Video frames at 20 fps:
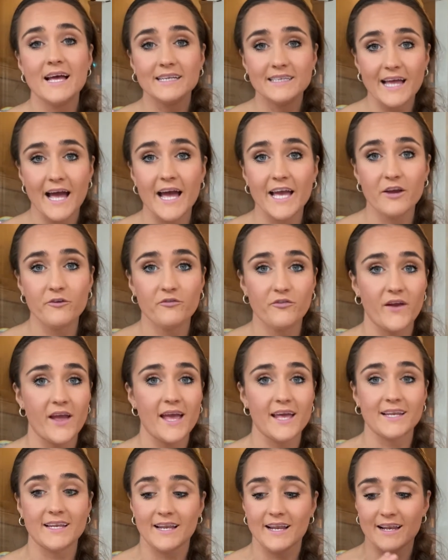tag a
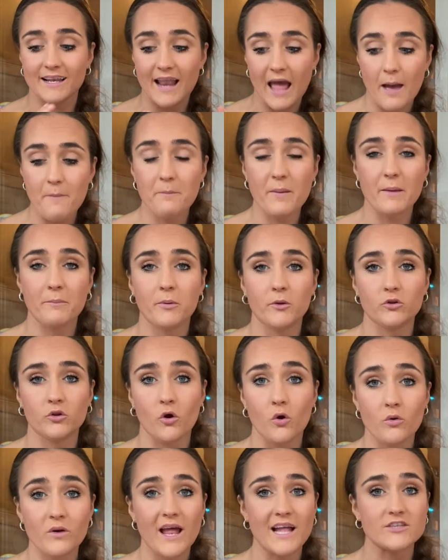friend, let people know.
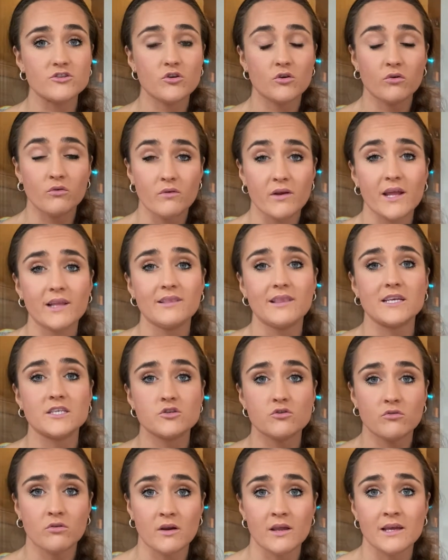Let's create this
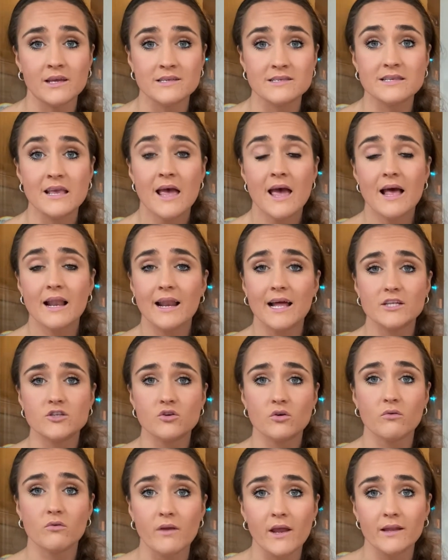craze, let's
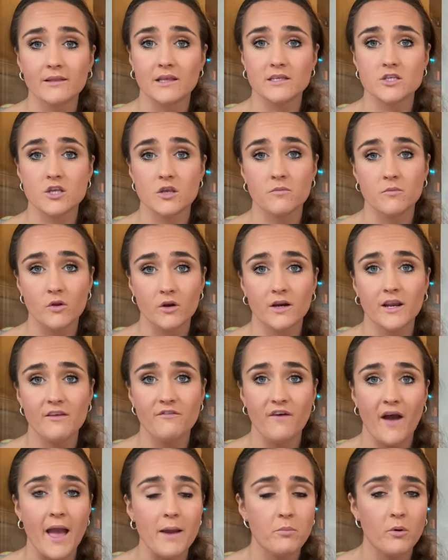create this community
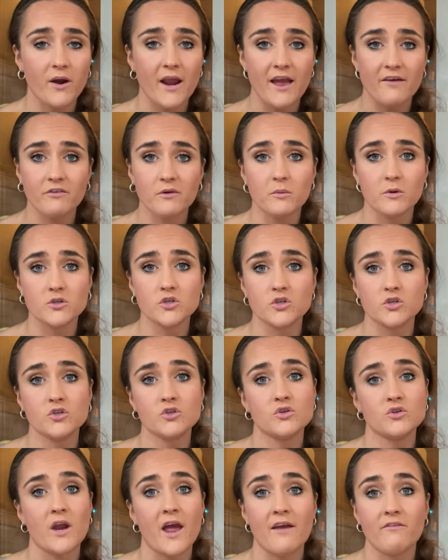vibe where everyone's just
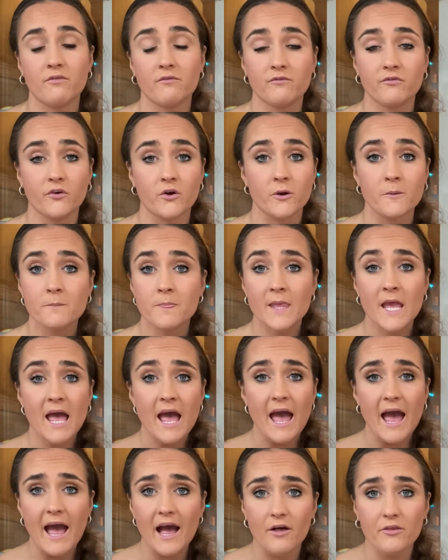striving for
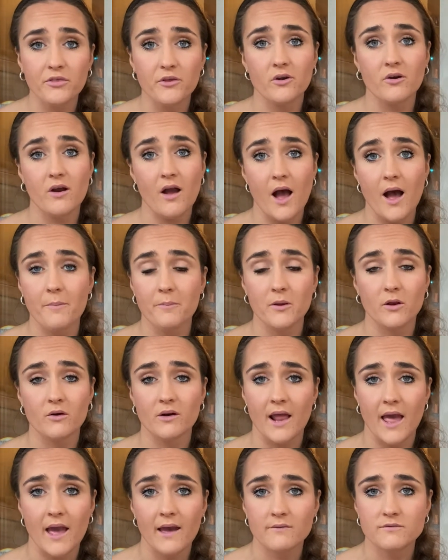healthier, happier
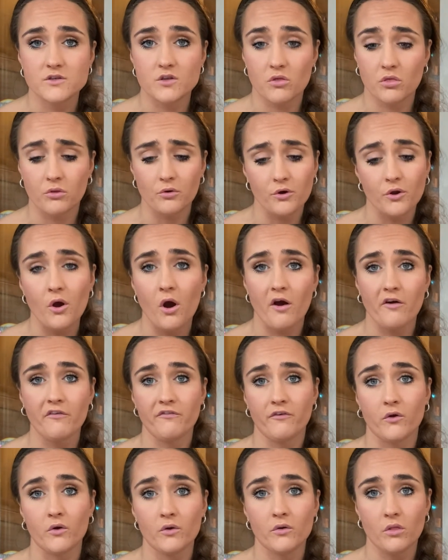lives through our
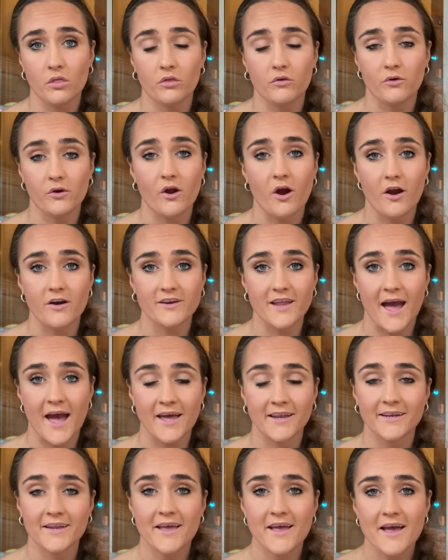food and through our
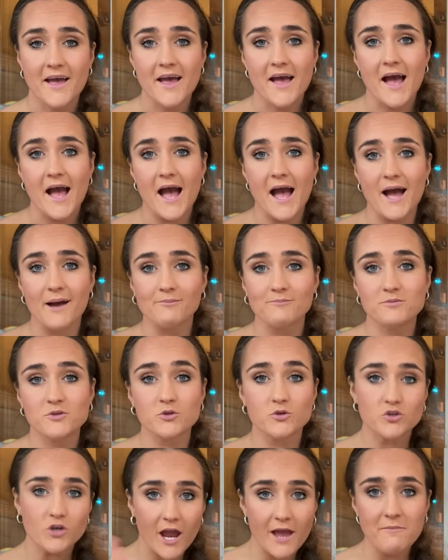diet.
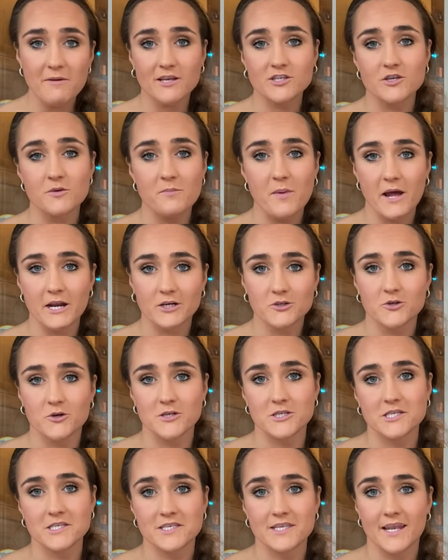So try and make some better
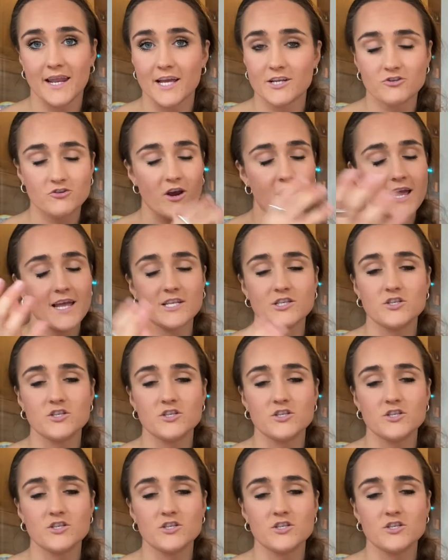choices today, try eat